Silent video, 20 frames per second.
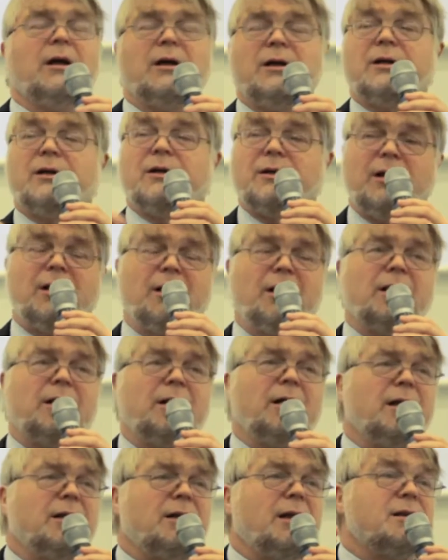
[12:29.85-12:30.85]

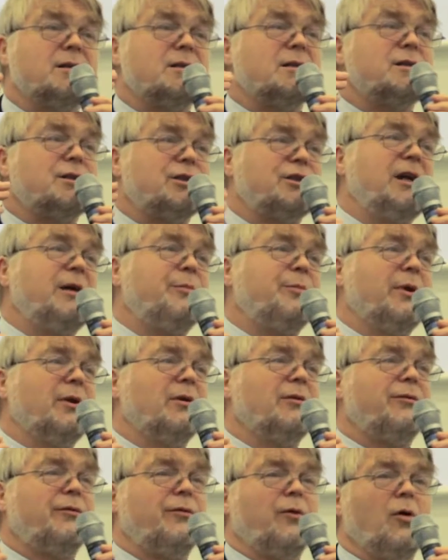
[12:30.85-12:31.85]
is cheap
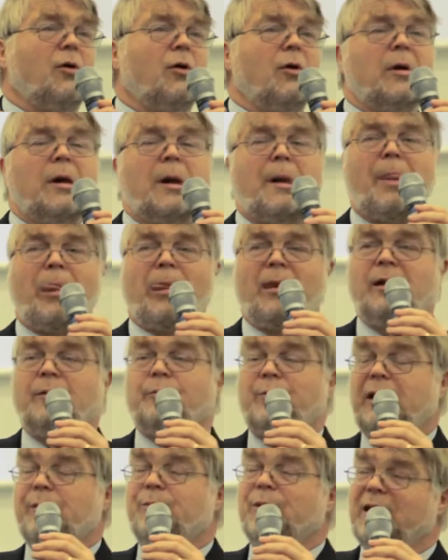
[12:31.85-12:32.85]
enough for
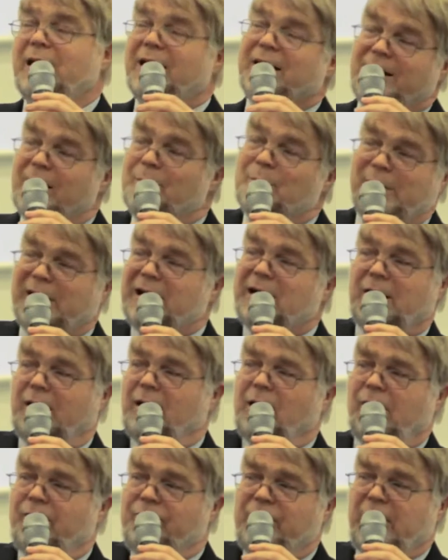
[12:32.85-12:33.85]
people in the
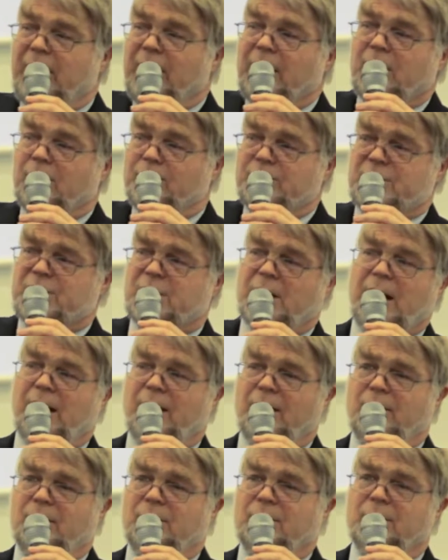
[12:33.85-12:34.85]
middle of the income
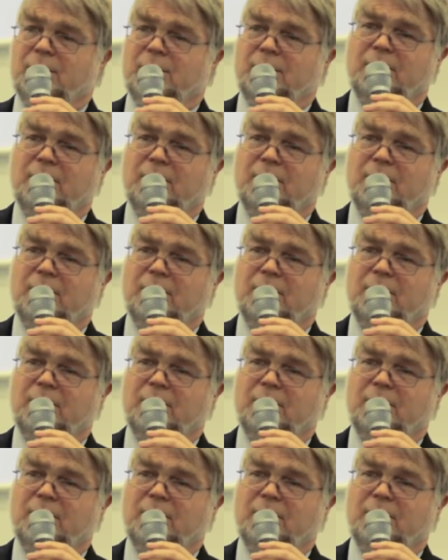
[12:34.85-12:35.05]
scale